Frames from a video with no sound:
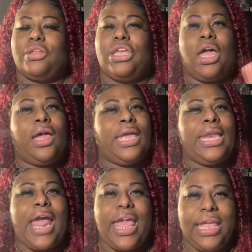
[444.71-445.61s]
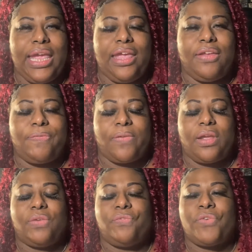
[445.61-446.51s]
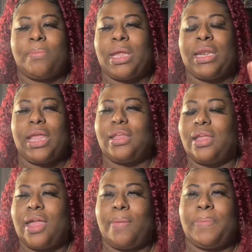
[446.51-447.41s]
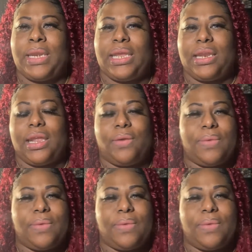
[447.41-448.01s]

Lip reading: young and naive, from another company.